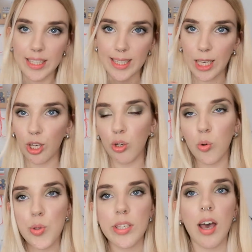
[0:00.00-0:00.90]

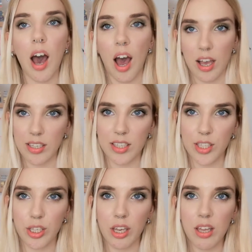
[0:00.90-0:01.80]
single
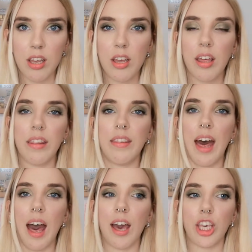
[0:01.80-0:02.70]
task
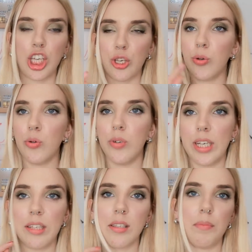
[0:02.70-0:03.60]
that you
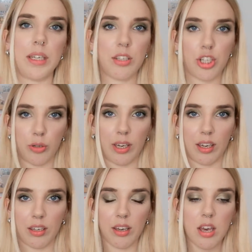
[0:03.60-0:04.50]
need to be
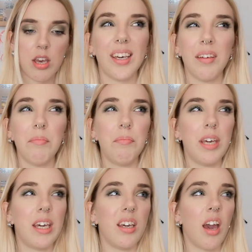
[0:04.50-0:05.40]
doing. It can
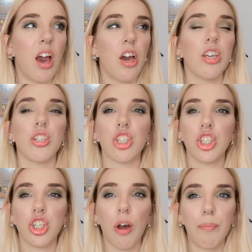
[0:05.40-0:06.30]
be your
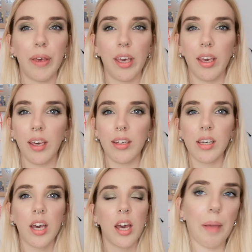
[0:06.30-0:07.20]

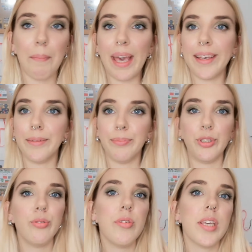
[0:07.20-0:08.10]
shopping, making
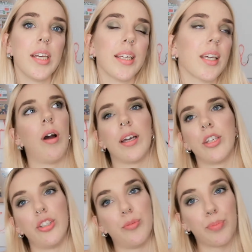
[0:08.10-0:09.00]
music, working
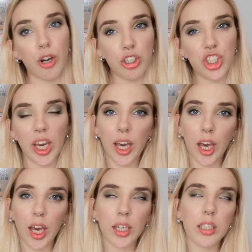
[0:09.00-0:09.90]
on your
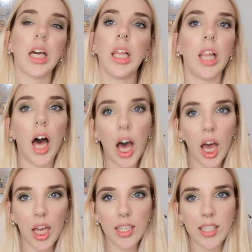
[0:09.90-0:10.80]
project, a
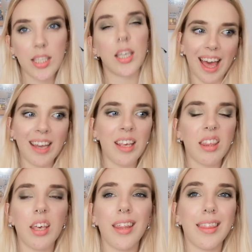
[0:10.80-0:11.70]
class,
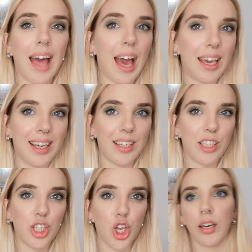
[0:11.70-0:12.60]
anything that
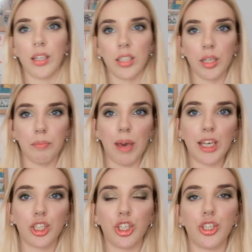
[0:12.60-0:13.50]
is gonna
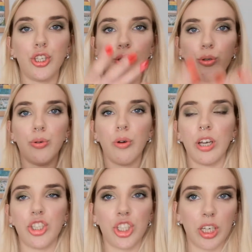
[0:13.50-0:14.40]
make you
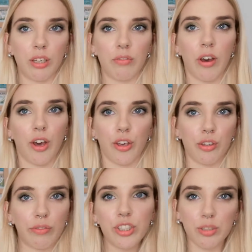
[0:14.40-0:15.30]
achieve
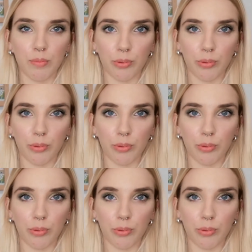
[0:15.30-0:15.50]
your vision